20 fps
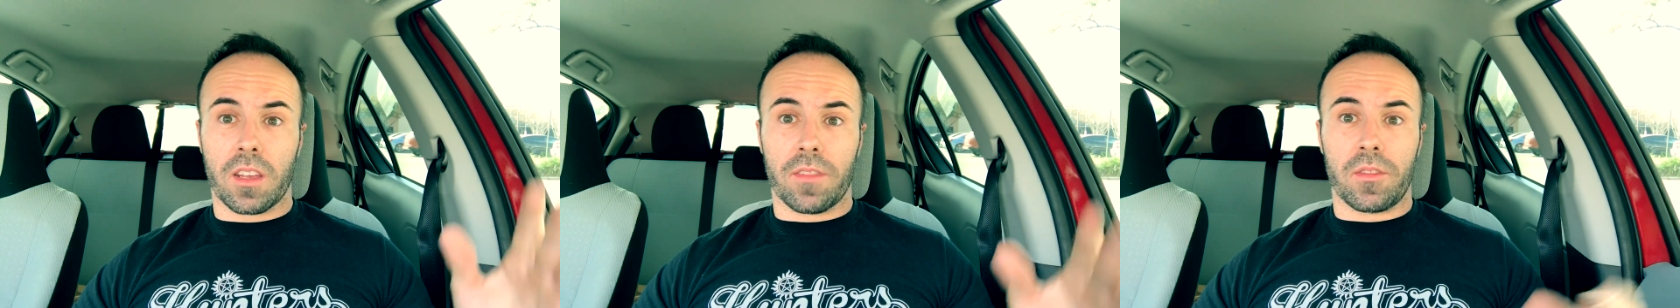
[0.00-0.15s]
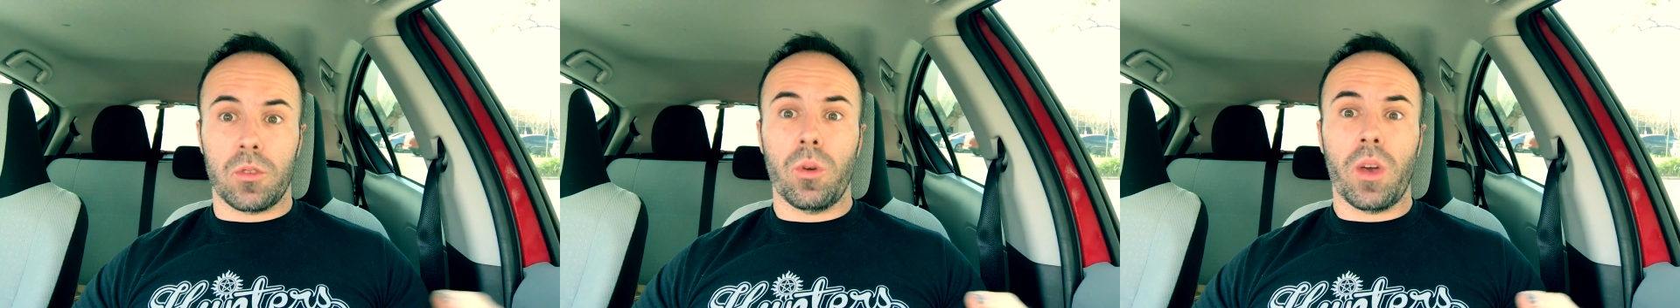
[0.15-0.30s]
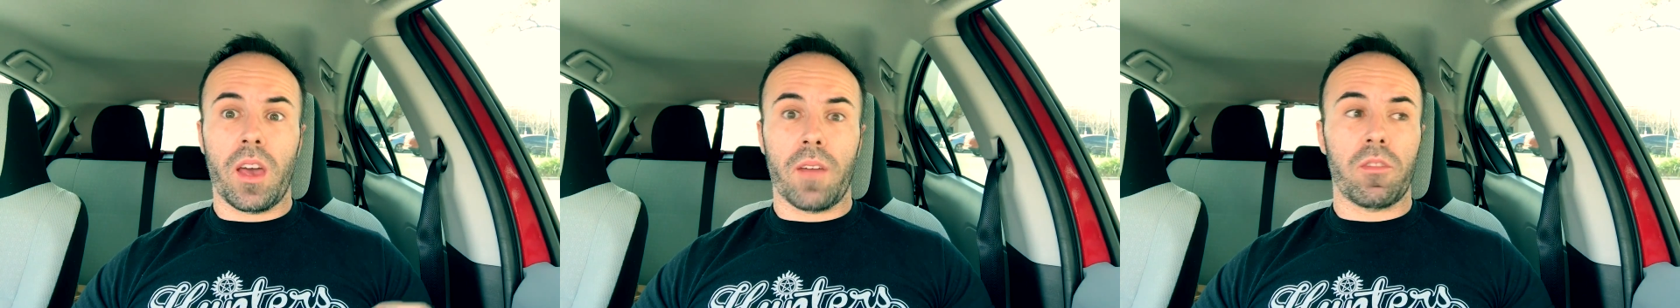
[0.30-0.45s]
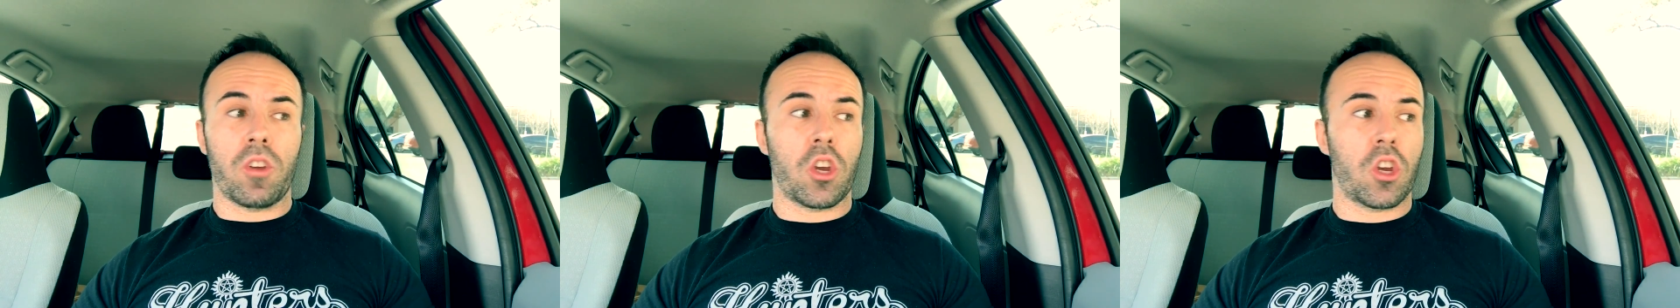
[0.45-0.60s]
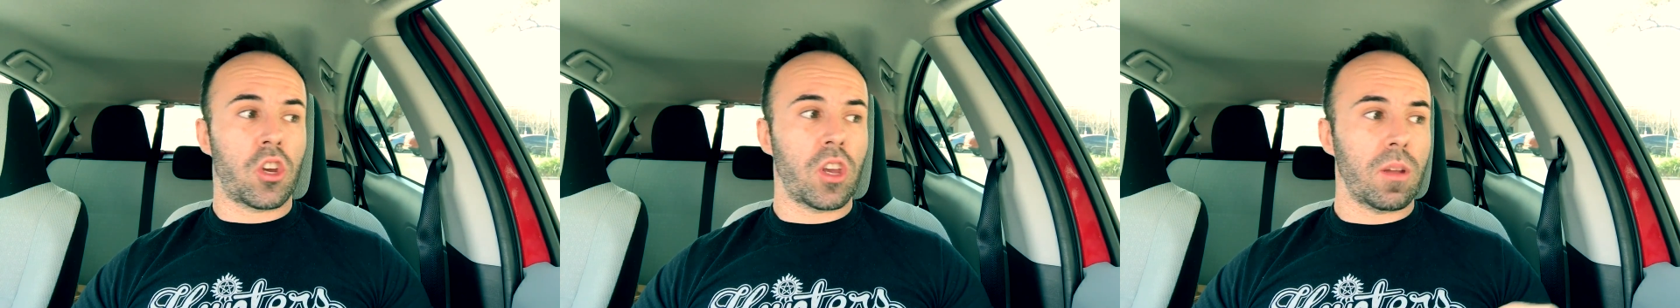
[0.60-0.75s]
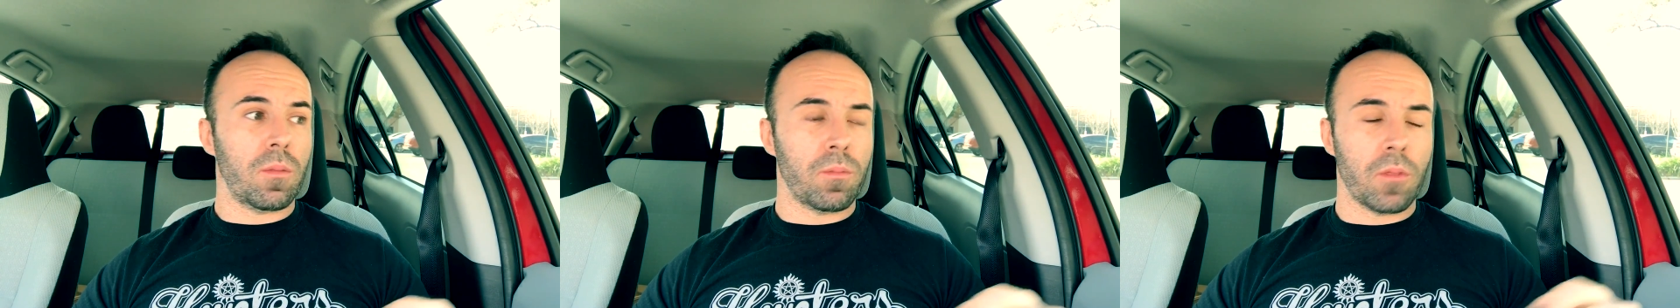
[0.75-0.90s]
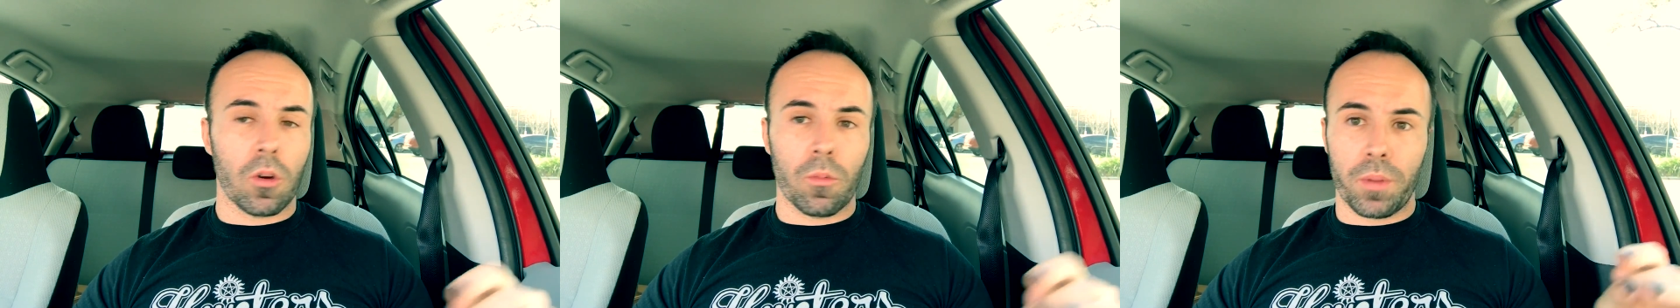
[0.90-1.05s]
if you have
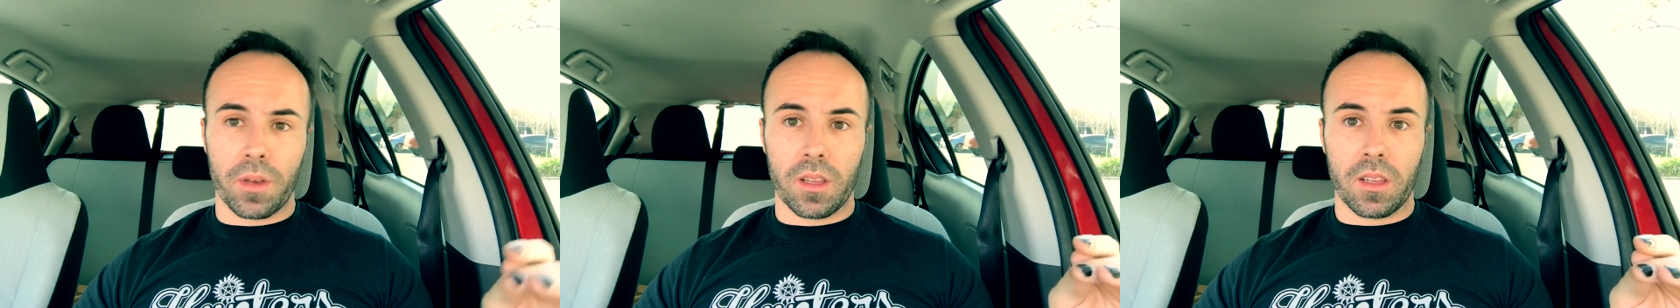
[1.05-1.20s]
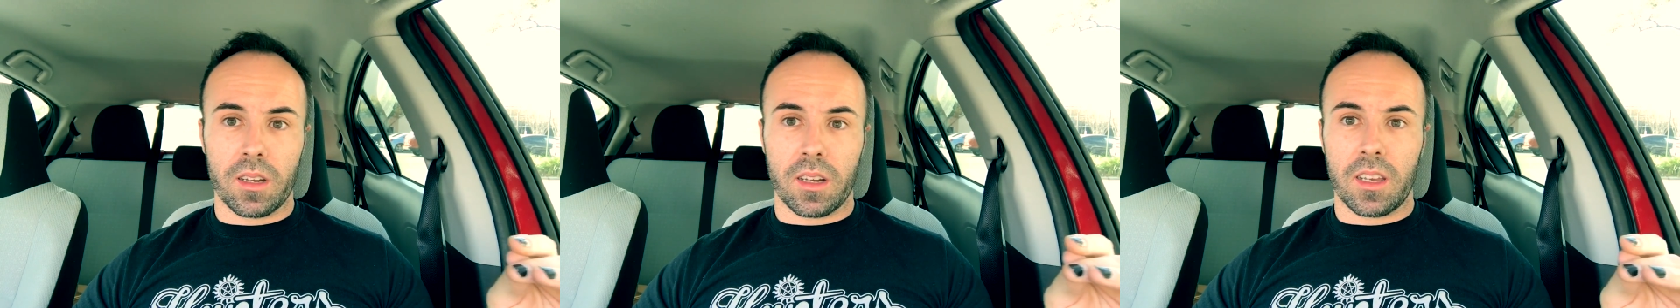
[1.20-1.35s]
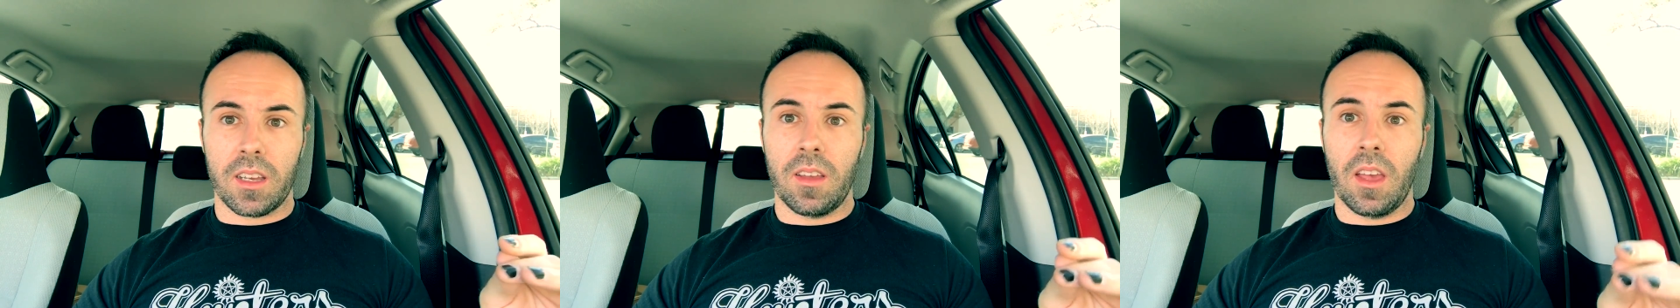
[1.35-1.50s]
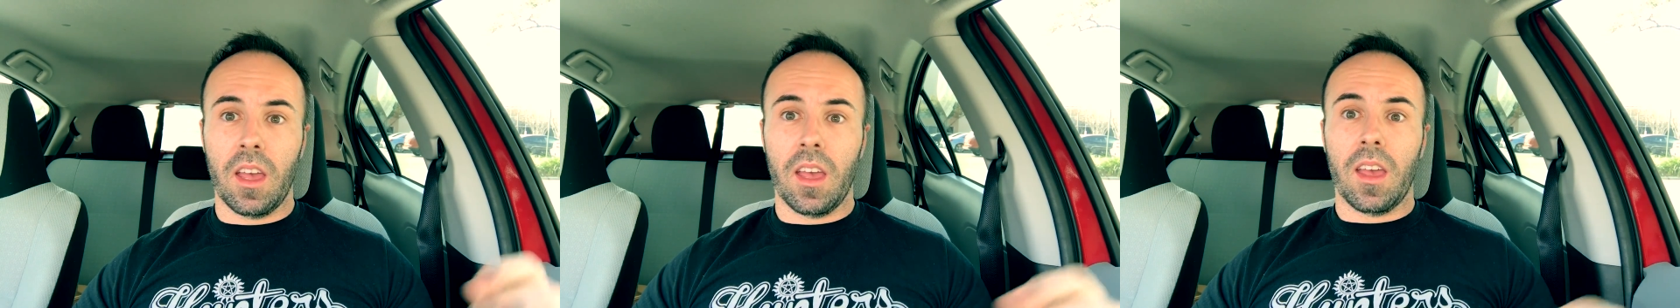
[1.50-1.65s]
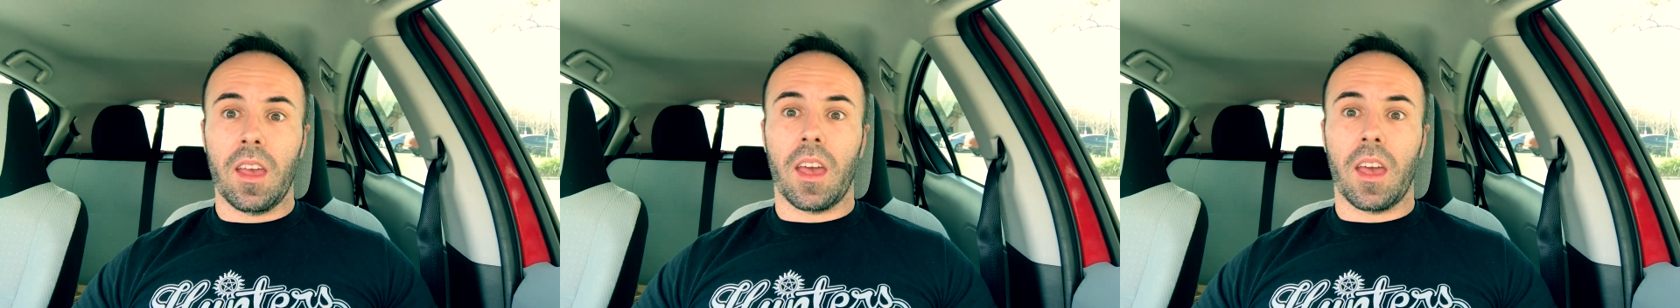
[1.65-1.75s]
shit mobility